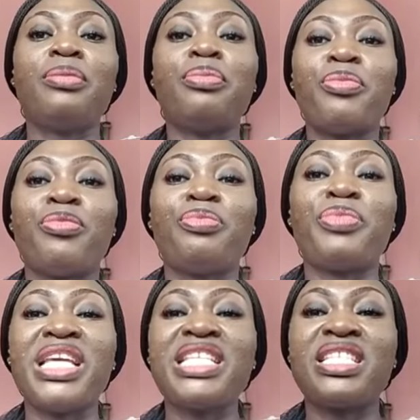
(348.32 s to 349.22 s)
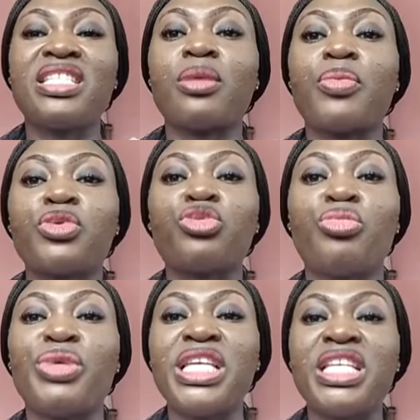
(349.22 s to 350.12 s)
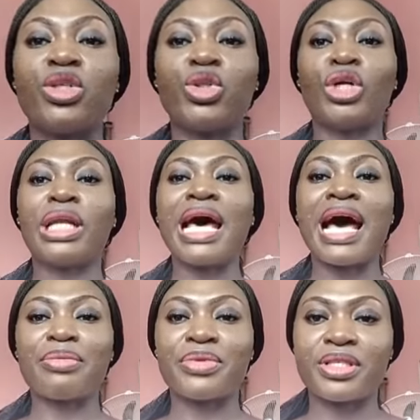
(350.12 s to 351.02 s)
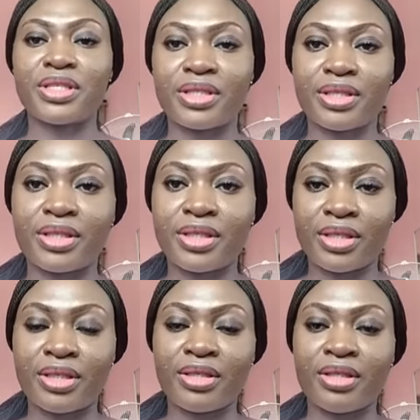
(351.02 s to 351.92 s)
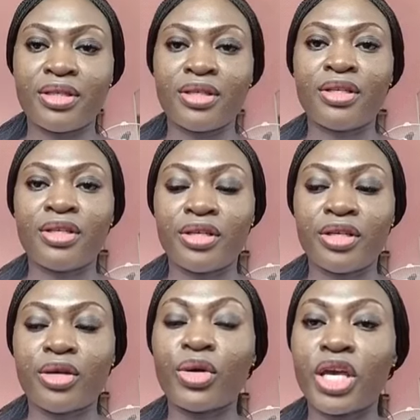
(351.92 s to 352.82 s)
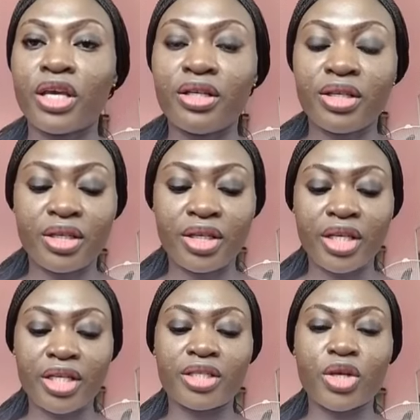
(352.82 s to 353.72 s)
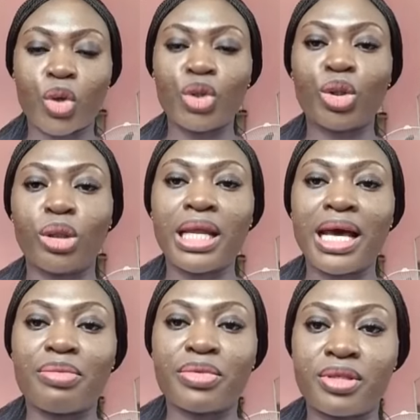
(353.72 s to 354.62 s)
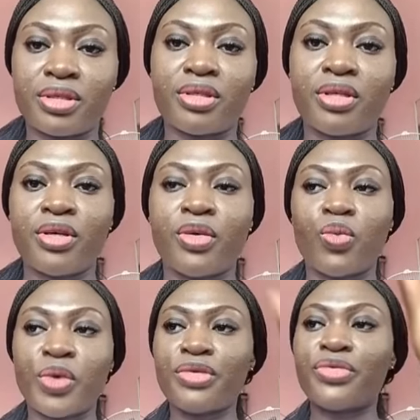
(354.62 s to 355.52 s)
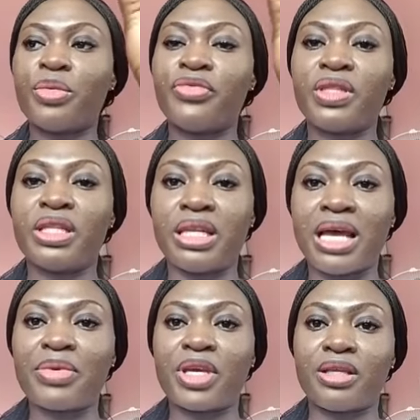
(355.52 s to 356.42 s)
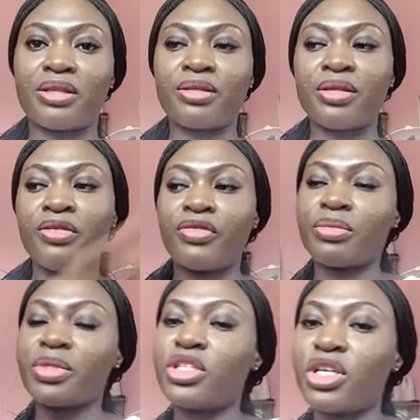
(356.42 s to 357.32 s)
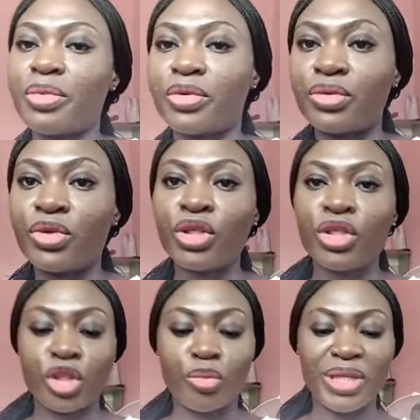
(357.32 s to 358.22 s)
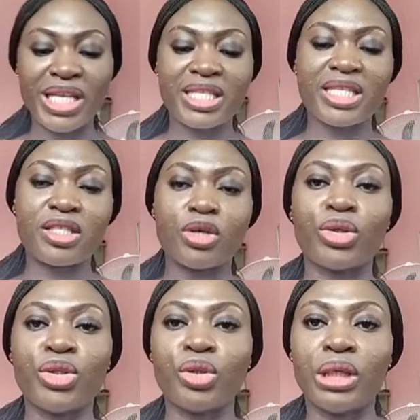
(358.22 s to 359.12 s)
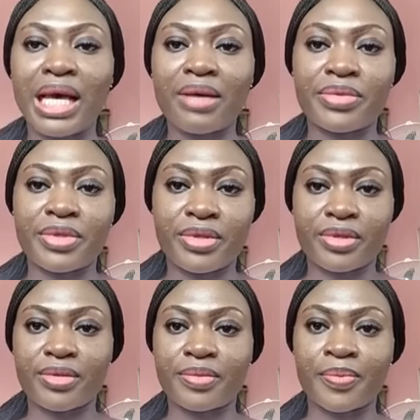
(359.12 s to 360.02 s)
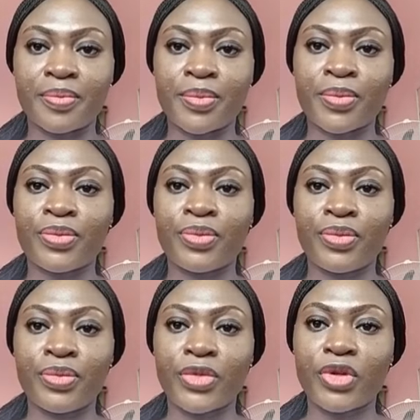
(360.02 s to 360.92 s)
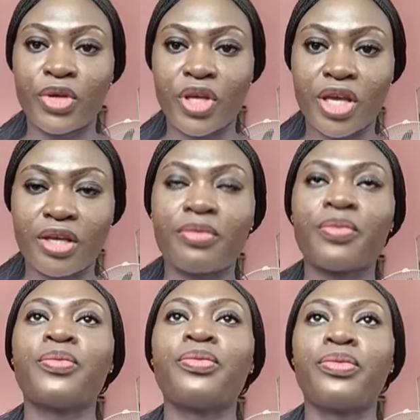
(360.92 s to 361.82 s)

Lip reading: The place it's supposed to be is on your laps. Okay, it's on your laps. When you remove the napkin from the table, you place it on your laps. Okay.